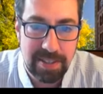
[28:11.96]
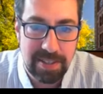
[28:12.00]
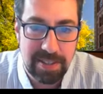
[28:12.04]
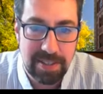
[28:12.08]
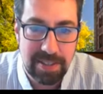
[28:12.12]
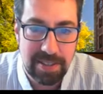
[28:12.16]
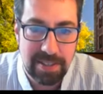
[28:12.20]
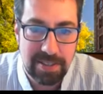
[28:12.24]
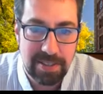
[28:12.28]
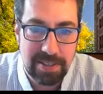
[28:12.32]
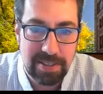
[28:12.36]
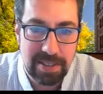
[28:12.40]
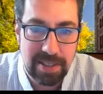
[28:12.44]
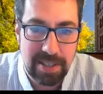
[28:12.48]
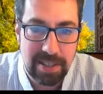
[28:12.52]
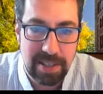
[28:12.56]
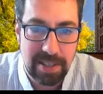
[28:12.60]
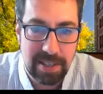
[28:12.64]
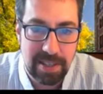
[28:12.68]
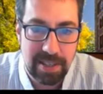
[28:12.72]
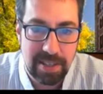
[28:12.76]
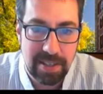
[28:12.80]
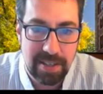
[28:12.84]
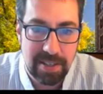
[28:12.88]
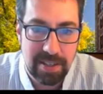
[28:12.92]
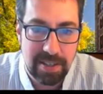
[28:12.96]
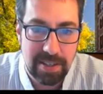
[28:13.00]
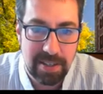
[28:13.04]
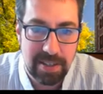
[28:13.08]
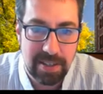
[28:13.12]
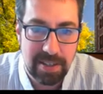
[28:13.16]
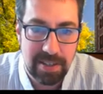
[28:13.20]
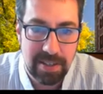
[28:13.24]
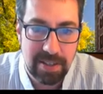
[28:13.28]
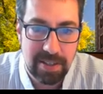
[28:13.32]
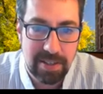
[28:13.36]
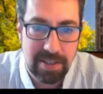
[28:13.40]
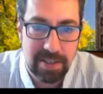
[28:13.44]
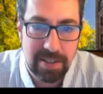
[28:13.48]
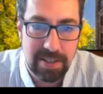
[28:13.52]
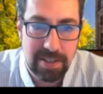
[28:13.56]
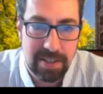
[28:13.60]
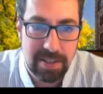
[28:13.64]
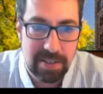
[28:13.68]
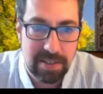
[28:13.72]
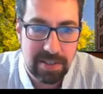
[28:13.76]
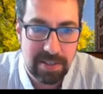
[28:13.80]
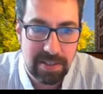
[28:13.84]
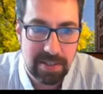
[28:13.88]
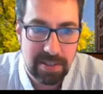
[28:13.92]
Let's see.
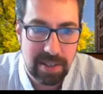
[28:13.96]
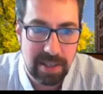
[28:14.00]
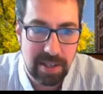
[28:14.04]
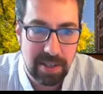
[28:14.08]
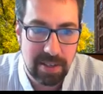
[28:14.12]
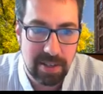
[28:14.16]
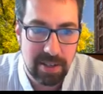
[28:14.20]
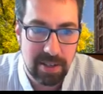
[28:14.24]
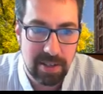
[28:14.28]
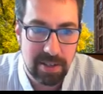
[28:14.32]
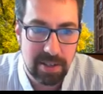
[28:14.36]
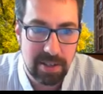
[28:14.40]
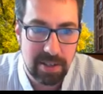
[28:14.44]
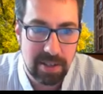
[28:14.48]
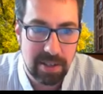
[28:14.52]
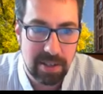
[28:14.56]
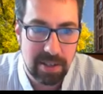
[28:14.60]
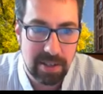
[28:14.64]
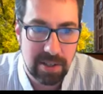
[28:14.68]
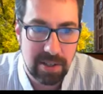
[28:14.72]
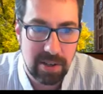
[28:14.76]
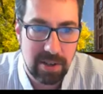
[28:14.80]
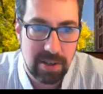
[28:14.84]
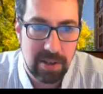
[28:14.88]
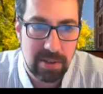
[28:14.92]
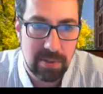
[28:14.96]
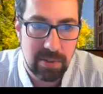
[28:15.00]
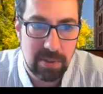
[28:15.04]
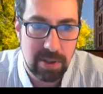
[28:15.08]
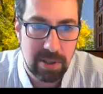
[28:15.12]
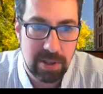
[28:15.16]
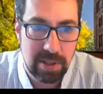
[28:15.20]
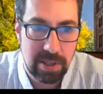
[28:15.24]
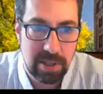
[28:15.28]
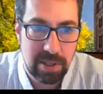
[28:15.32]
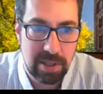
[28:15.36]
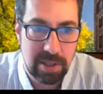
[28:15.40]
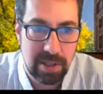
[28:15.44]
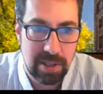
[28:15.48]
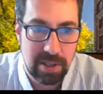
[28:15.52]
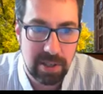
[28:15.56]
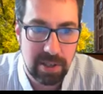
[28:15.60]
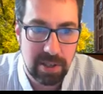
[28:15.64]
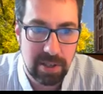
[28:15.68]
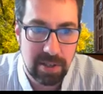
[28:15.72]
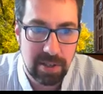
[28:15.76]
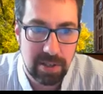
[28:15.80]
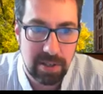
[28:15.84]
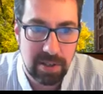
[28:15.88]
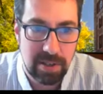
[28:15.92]
Let's get our current working
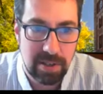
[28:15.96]
here.